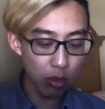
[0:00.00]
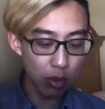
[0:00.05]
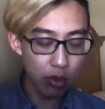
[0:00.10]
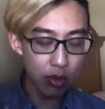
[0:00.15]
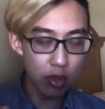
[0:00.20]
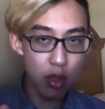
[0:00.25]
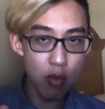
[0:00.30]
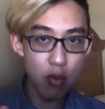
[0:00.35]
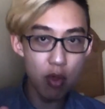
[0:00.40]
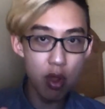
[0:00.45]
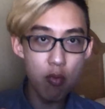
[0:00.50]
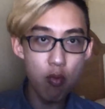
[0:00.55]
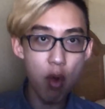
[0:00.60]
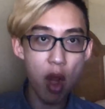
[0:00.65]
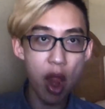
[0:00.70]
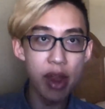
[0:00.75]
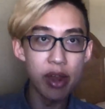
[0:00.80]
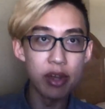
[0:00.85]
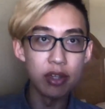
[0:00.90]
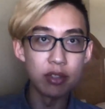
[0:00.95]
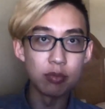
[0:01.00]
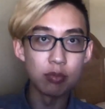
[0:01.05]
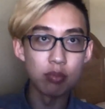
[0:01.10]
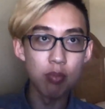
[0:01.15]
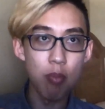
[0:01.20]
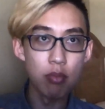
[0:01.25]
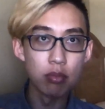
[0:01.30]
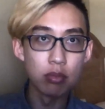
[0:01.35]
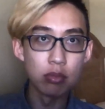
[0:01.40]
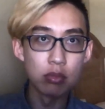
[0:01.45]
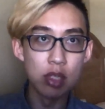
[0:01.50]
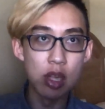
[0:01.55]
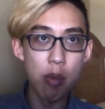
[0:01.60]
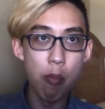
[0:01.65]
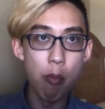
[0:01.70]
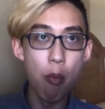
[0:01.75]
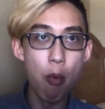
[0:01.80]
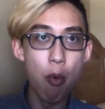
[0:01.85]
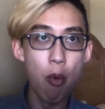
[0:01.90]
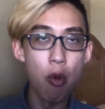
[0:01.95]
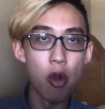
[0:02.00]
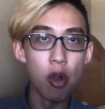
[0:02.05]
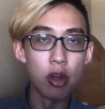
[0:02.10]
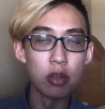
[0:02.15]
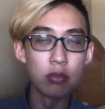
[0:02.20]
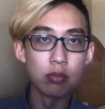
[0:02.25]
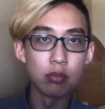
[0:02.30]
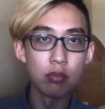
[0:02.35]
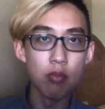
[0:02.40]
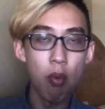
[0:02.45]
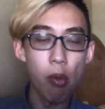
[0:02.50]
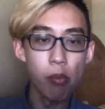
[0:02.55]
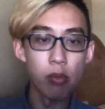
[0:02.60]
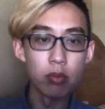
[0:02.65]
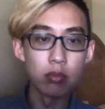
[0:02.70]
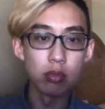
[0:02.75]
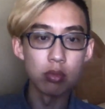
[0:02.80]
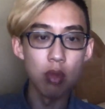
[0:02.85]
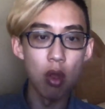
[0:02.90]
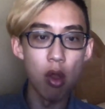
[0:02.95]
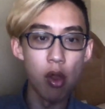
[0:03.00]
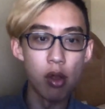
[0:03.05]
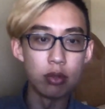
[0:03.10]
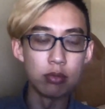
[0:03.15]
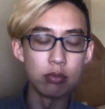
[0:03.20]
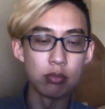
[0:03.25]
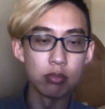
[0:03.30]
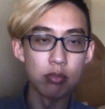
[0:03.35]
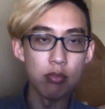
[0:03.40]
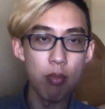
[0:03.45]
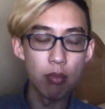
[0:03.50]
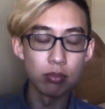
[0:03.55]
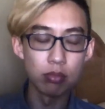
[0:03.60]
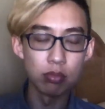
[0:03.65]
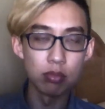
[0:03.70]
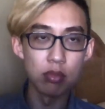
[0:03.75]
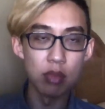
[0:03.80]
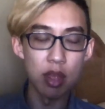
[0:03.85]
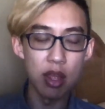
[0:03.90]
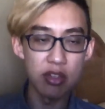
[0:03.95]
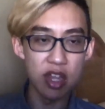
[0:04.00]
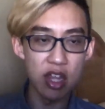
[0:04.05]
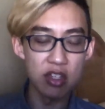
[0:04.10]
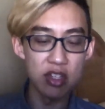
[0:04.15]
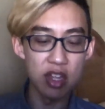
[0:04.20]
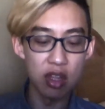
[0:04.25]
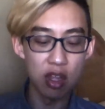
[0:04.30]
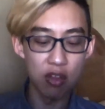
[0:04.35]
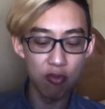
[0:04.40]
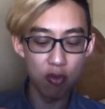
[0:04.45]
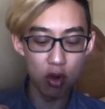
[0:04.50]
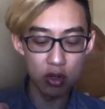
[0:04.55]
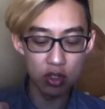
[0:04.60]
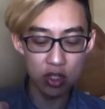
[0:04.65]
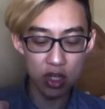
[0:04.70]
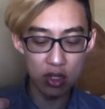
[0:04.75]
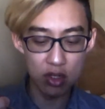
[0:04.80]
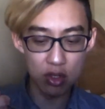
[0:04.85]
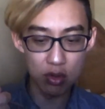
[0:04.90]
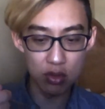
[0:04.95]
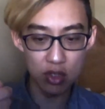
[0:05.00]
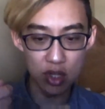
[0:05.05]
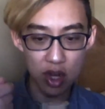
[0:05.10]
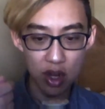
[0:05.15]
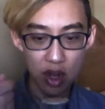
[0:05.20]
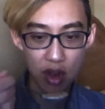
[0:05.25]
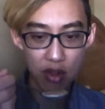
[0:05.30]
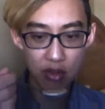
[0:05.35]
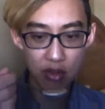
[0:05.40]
You would write it more on, as I said, like 4chan, 2chan kind of